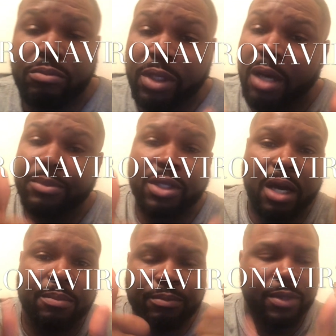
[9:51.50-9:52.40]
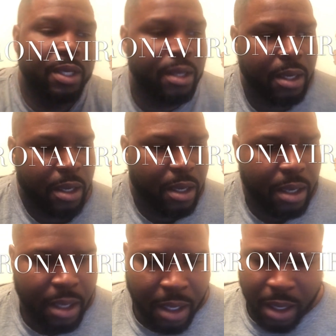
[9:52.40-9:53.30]
thumbs up.
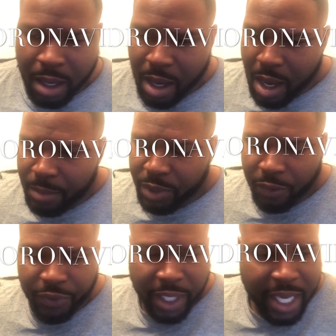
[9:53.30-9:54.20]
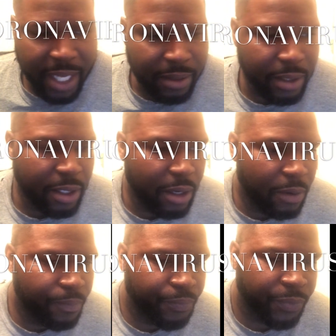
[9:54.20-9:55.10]
Um, don't forget, you
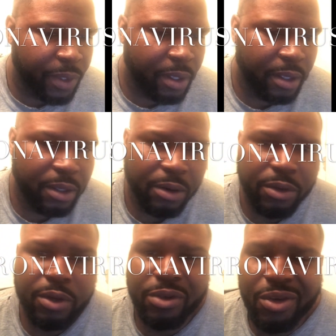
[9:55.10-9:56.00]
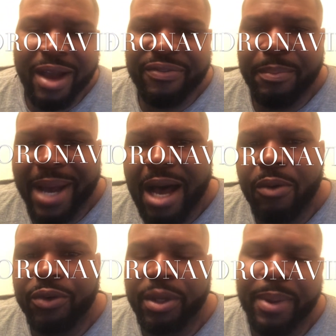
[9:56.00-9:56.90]
know, you you you have the
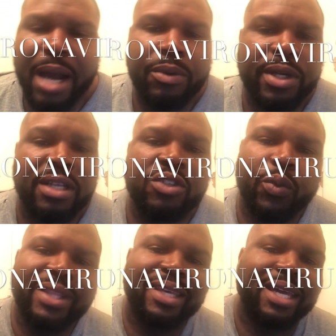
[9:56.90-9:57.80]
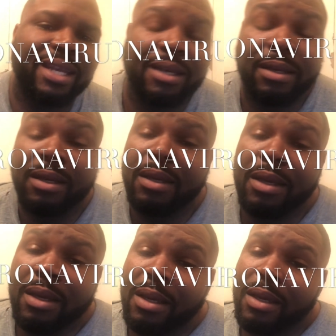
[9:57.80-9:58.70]
power. The power is within.
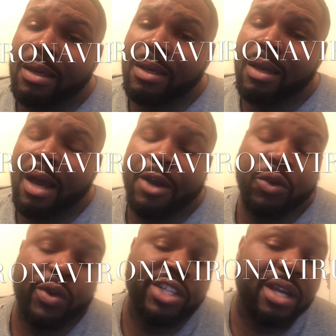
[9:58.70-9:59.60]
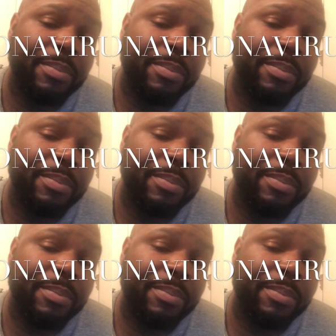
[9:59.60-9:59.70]
How you reach that